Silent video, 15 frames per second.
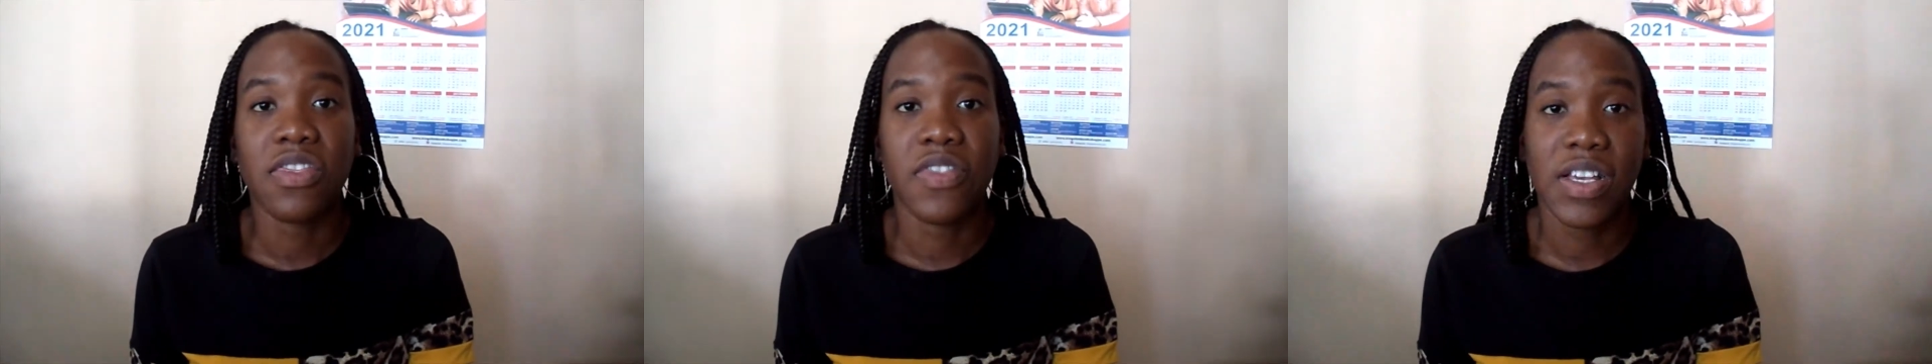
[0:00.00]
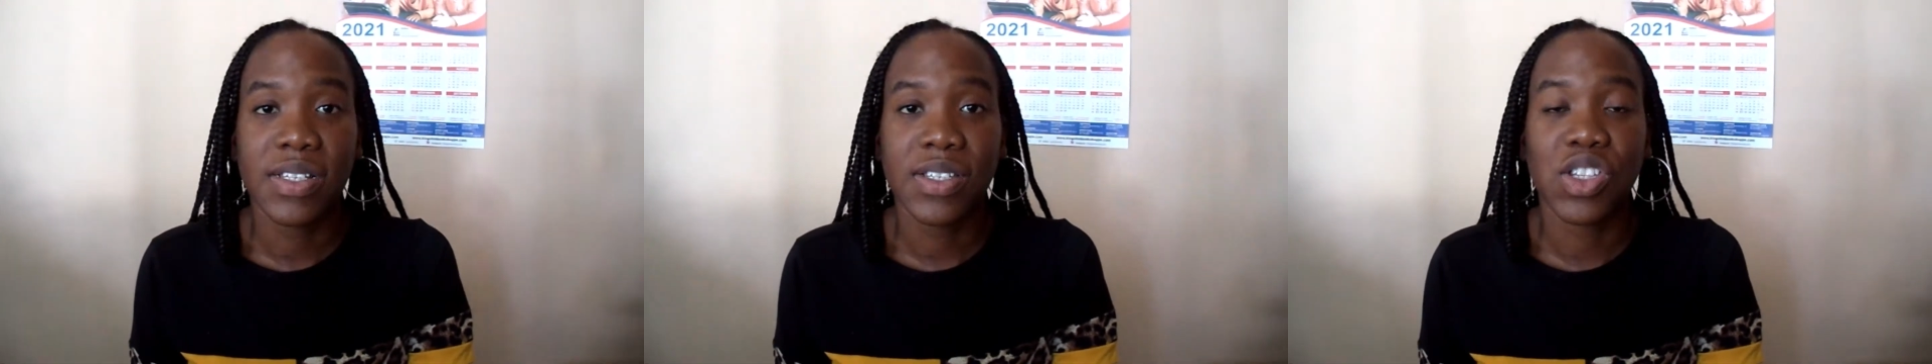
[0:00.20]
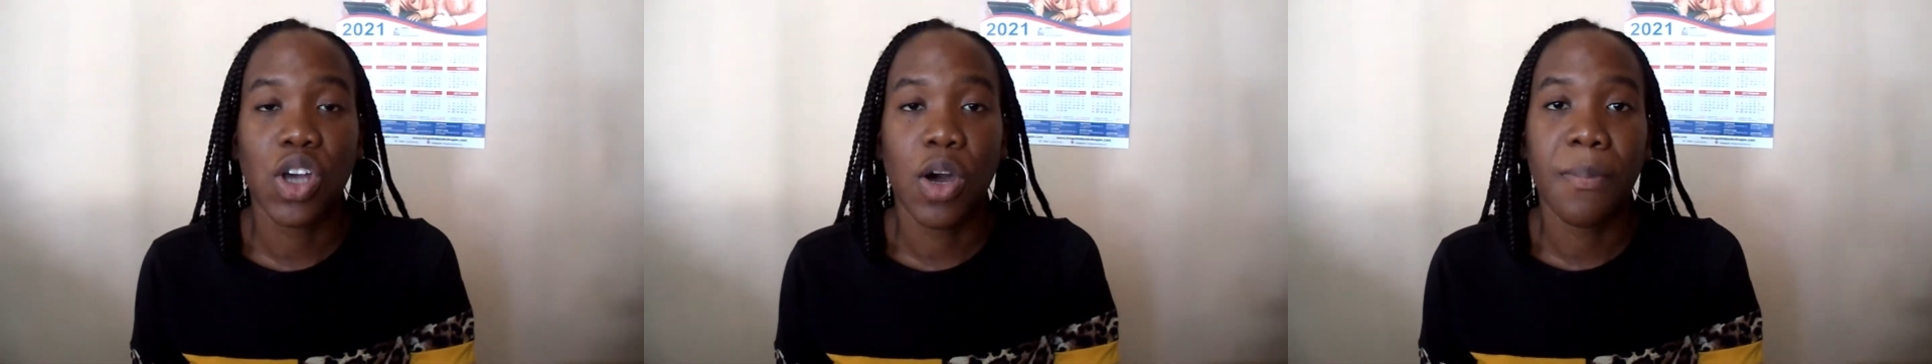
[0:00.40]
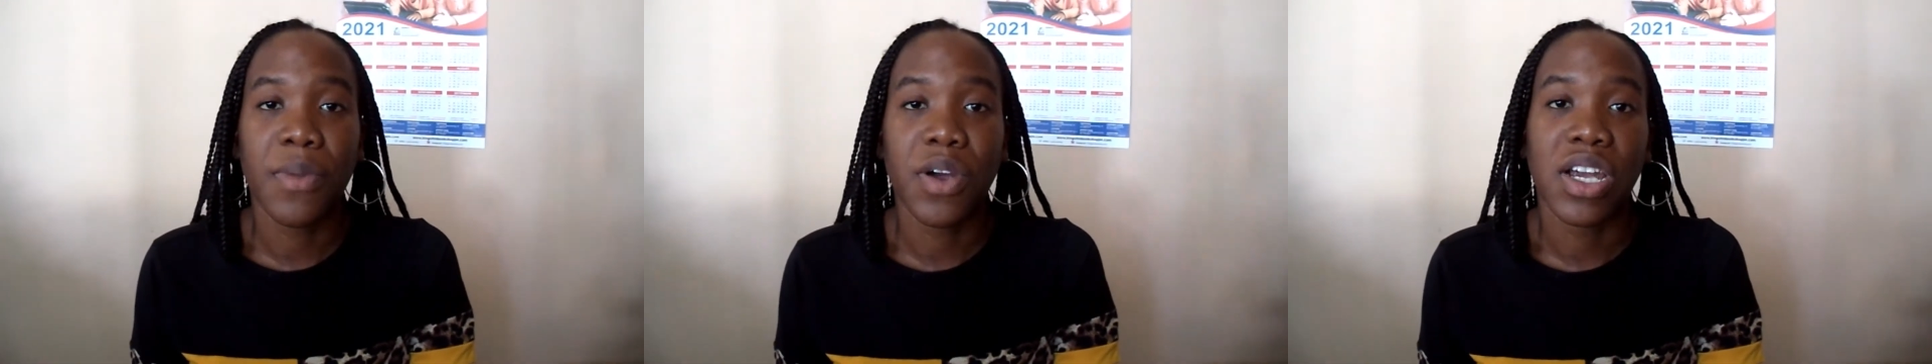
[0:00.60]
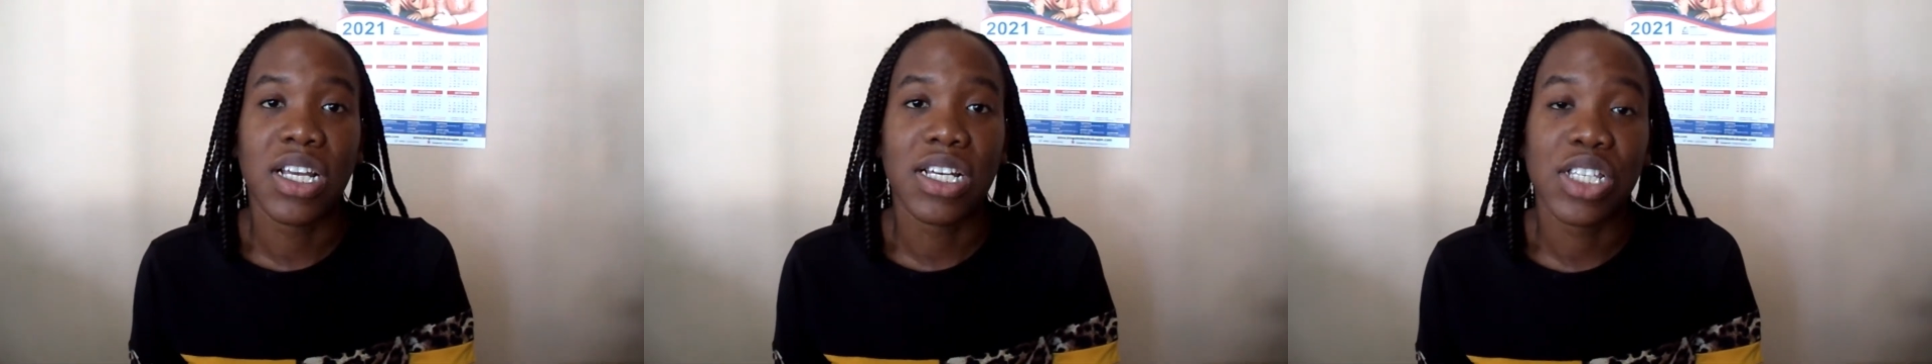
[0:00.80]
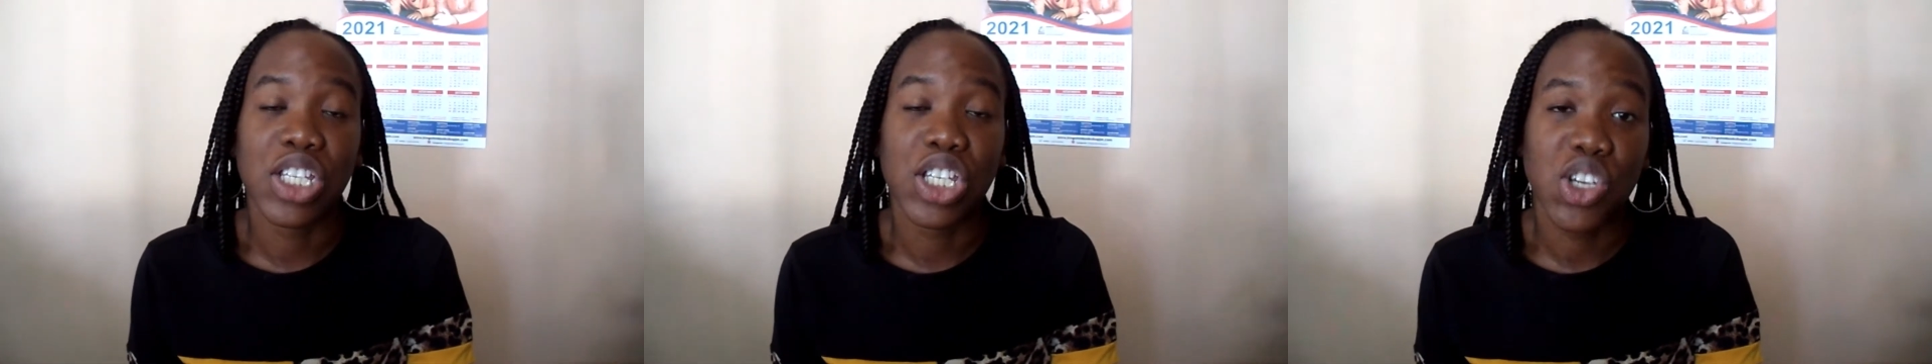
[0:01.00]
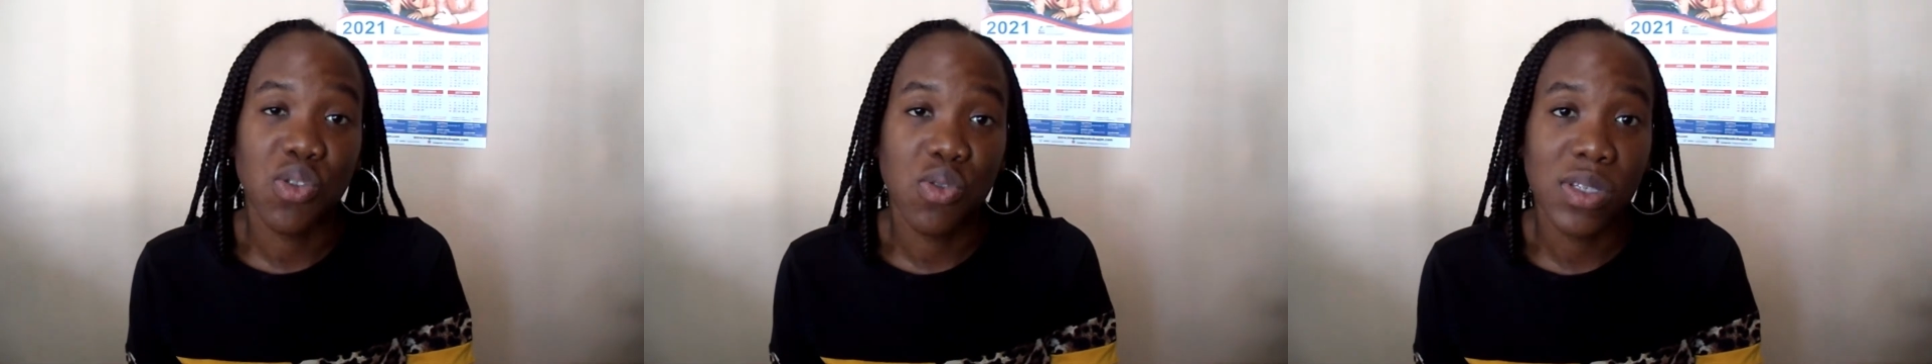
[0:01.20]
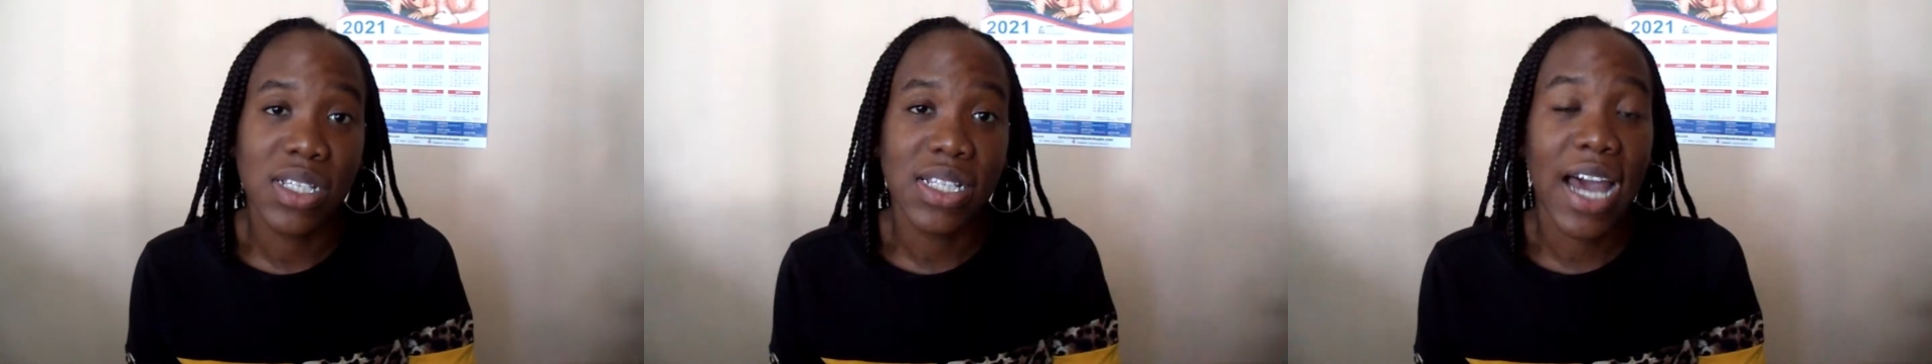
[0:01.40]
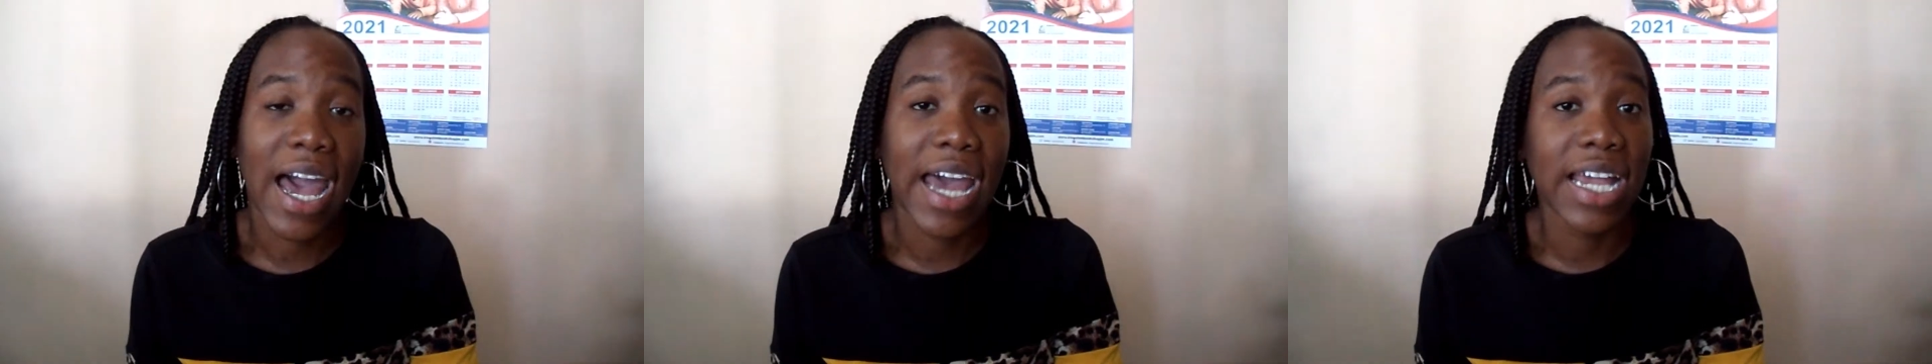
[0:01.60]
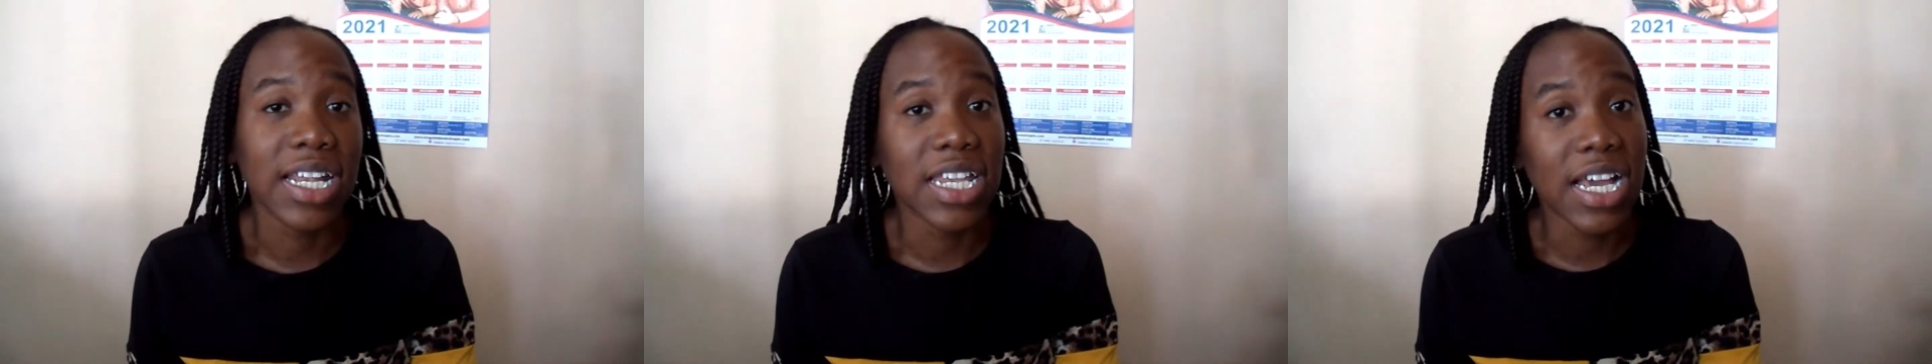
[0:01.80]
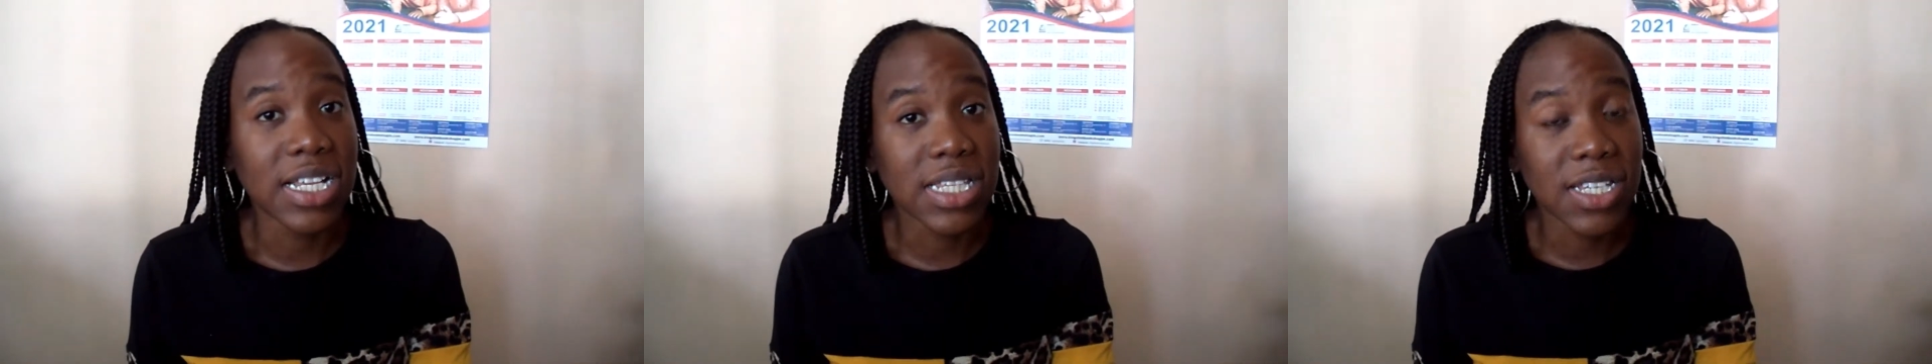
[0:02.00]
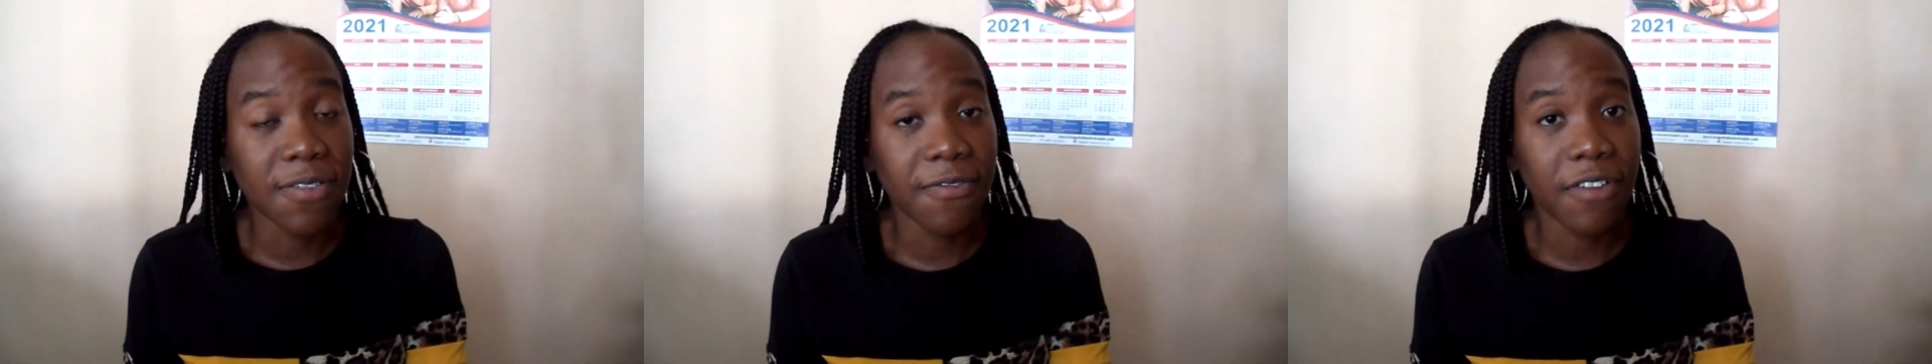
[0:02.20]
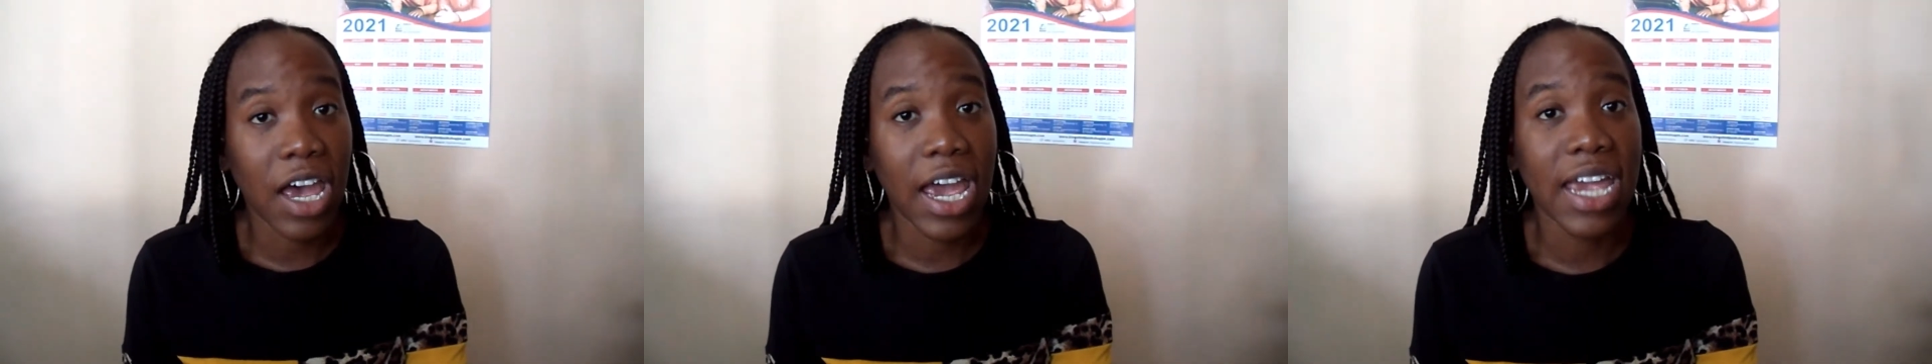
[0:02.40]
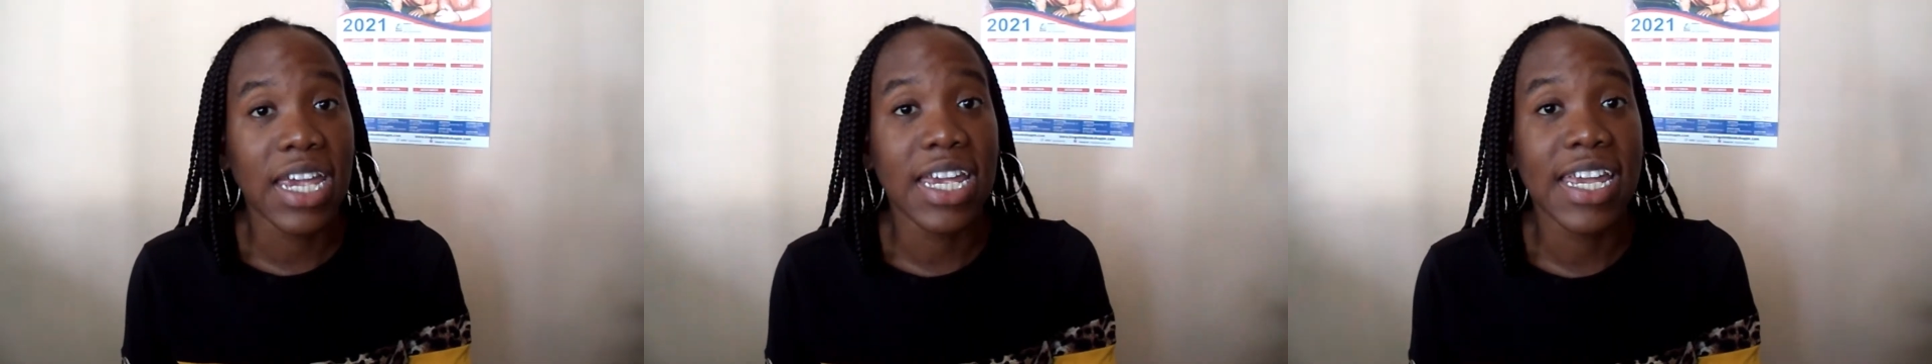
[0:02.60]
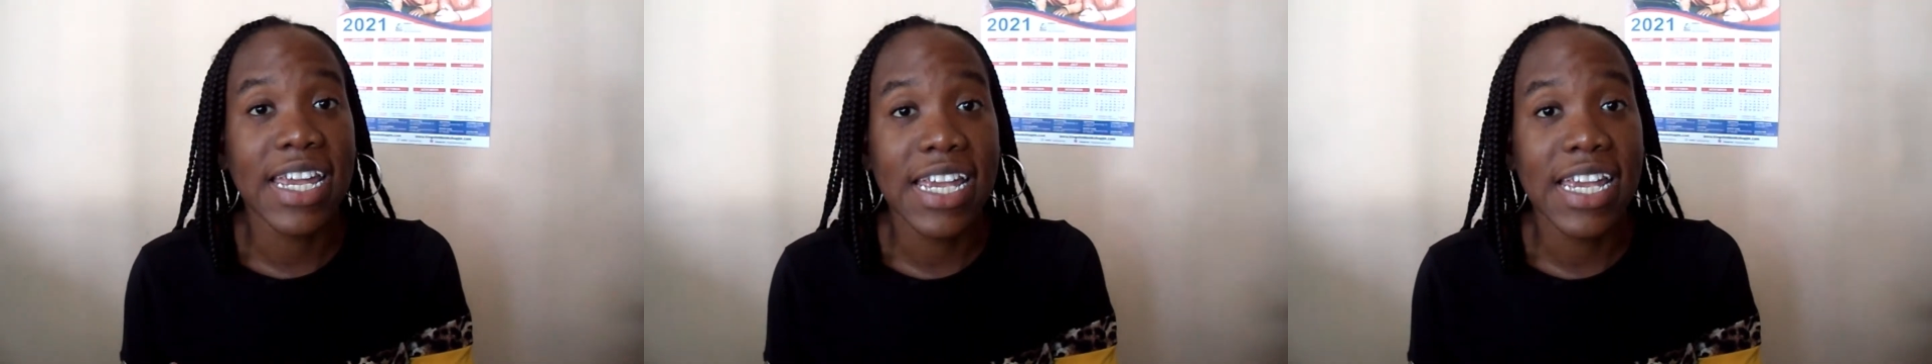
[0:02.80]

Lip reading: This number is used to identify